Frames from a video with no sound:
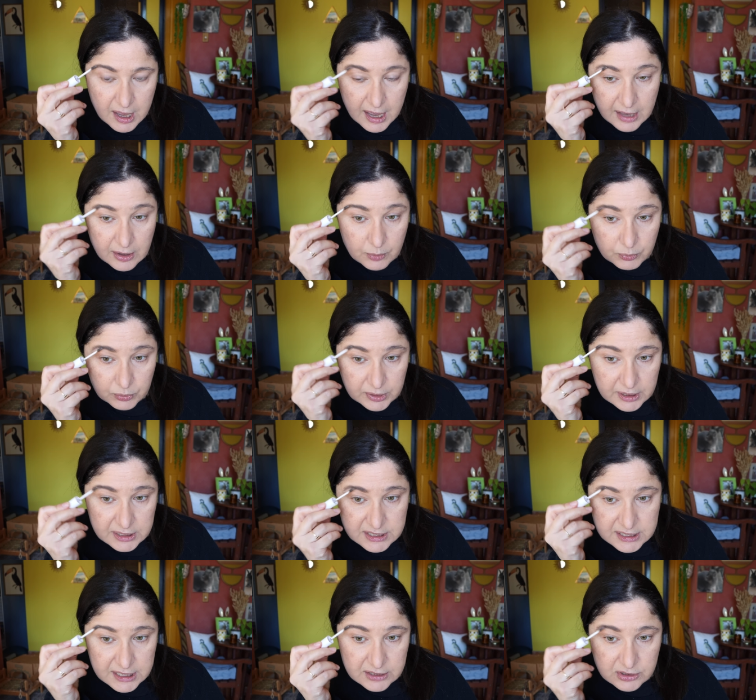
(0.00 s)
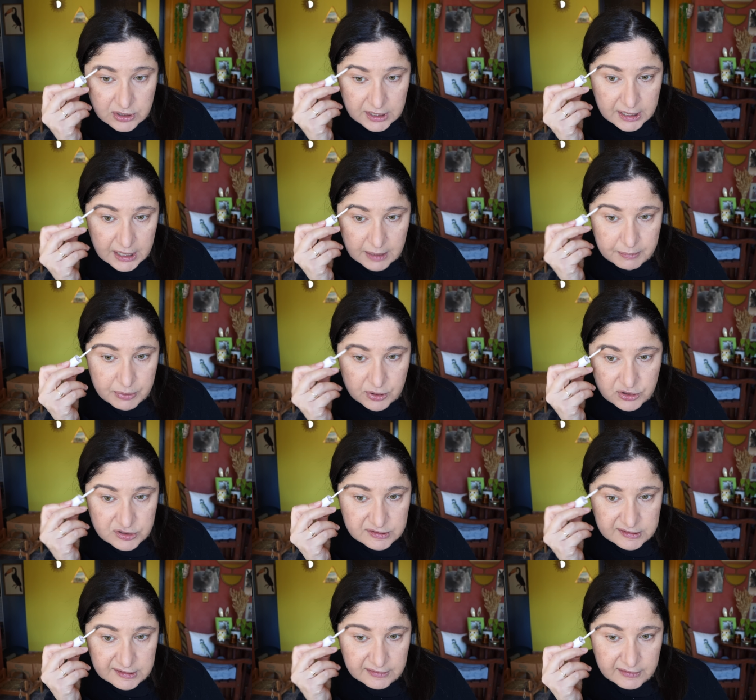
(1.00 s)
and I will continue to keep
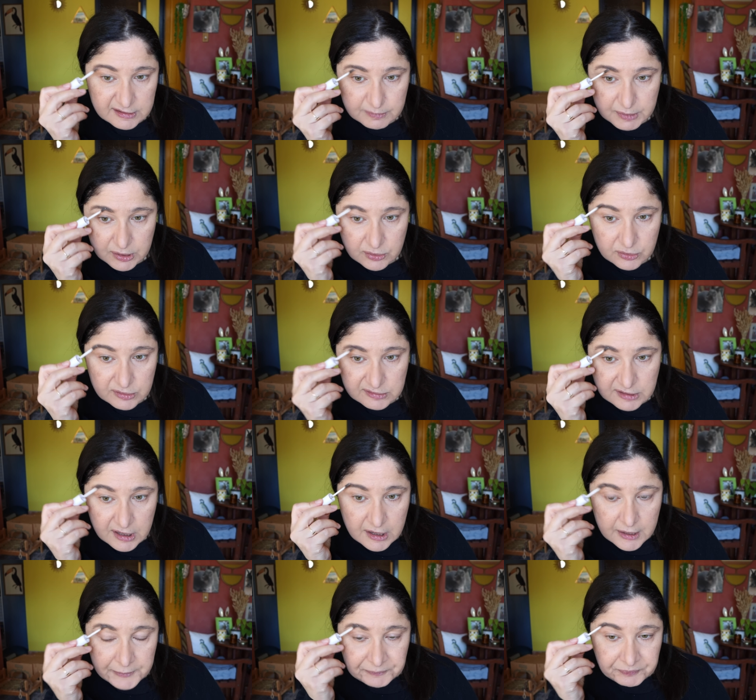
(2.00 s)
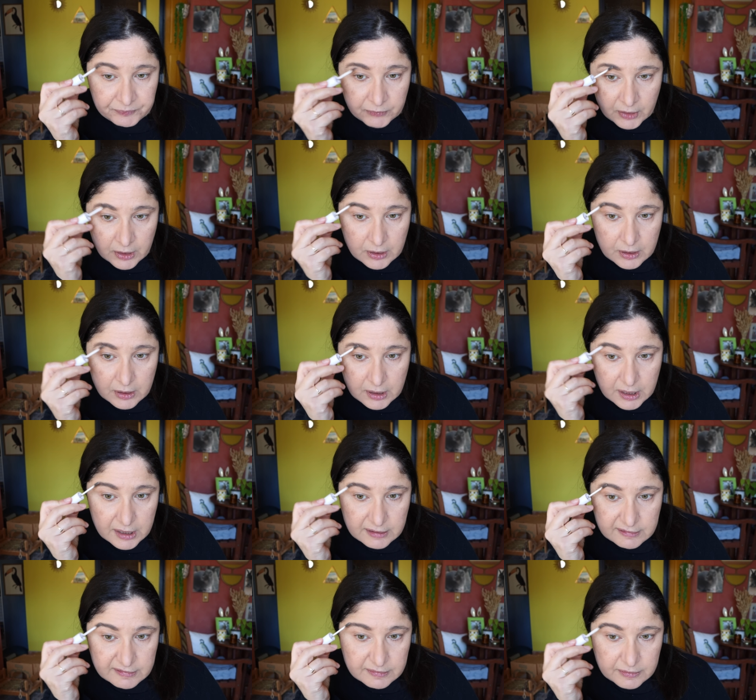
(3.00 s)
purchasing this because
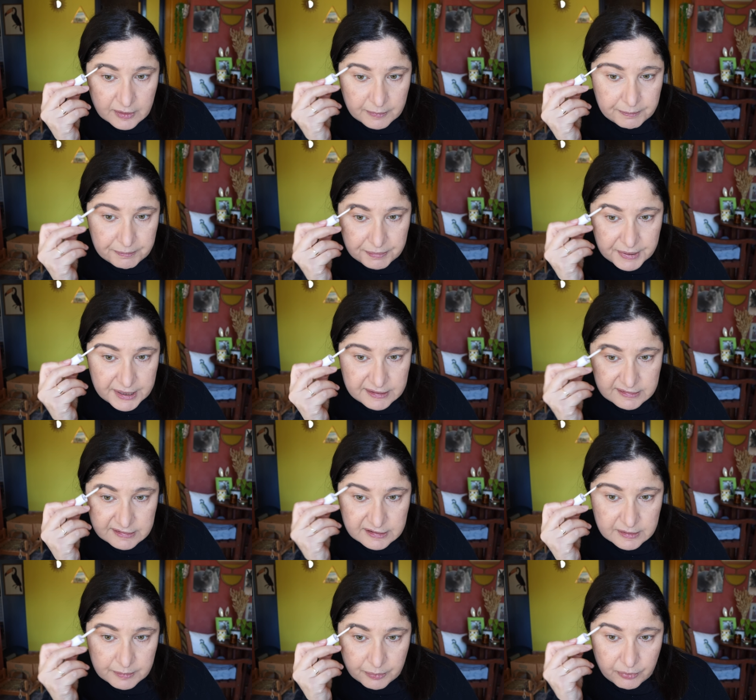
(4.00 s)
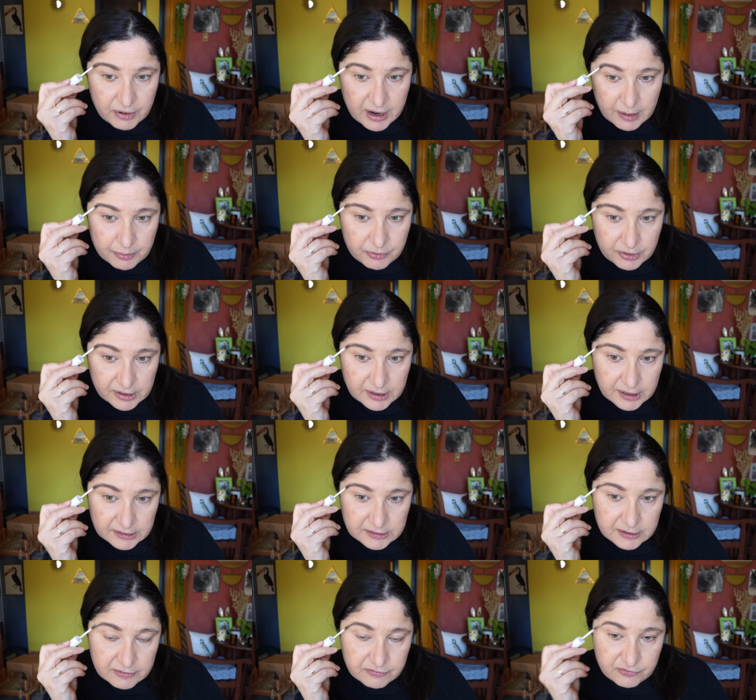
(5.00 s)
it's the best brow
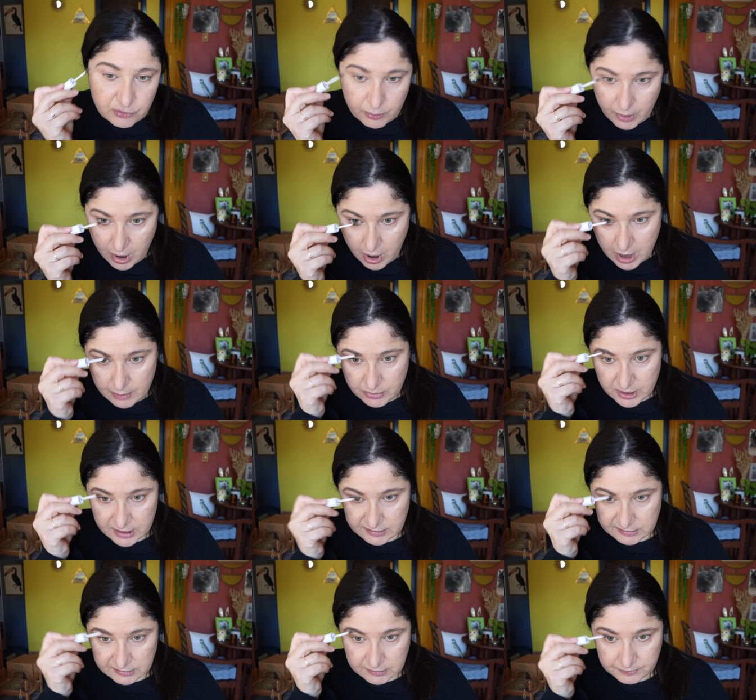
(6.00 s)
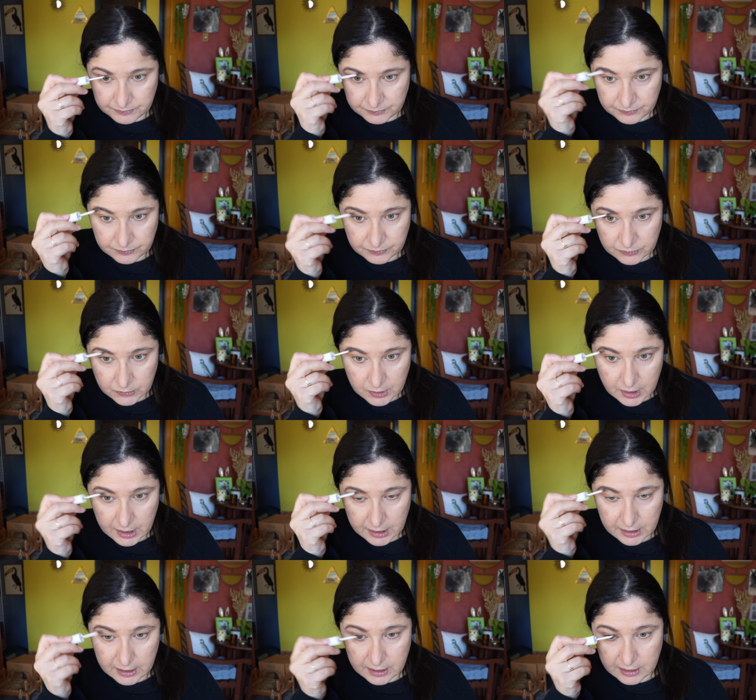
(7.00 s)
product for my eyebrows.
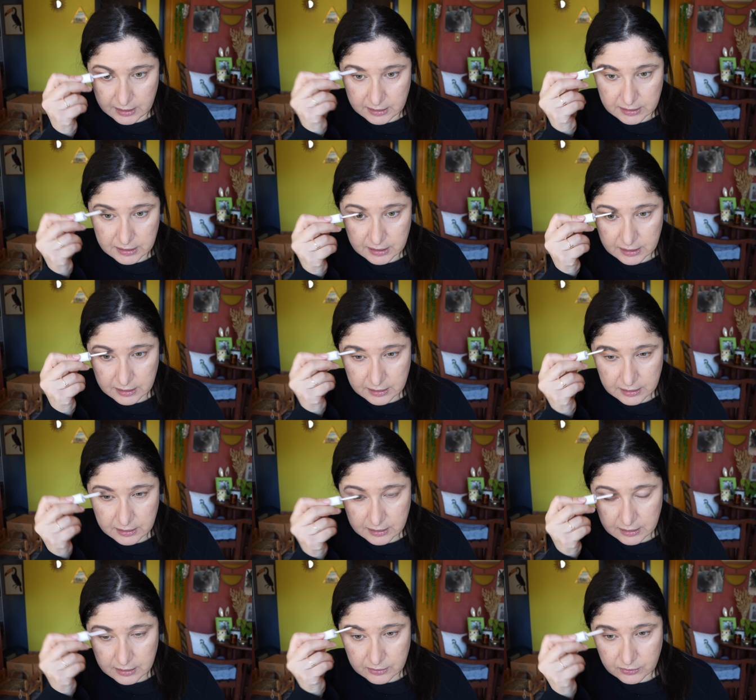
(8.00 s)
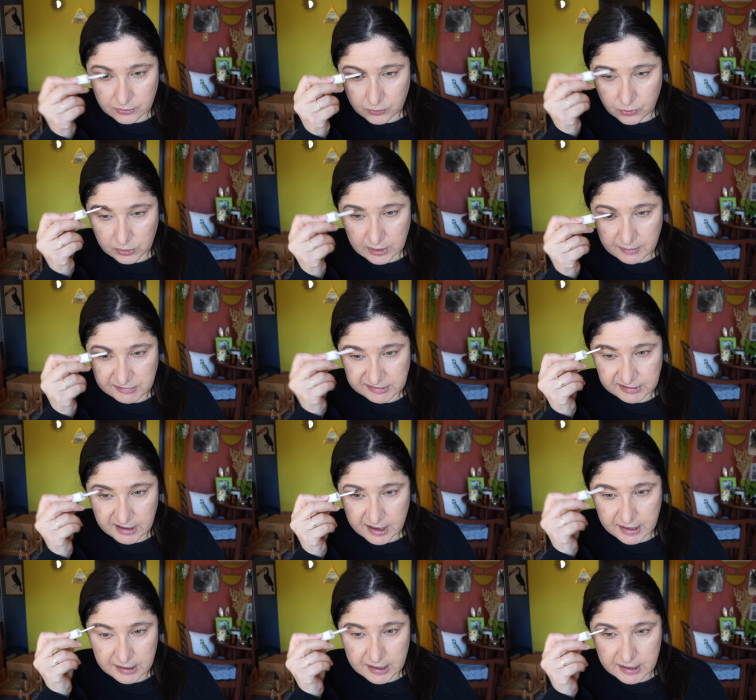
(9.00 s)
And all I'm
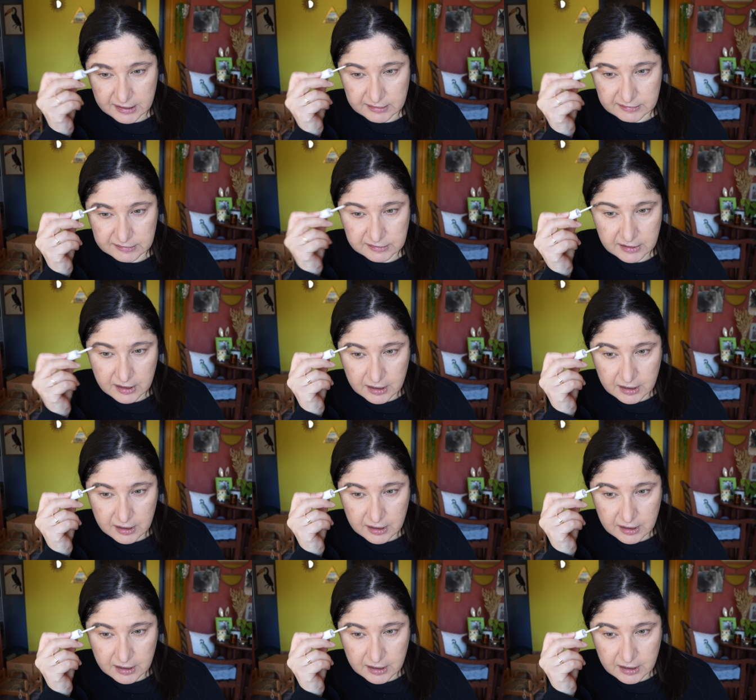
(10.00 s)
saying is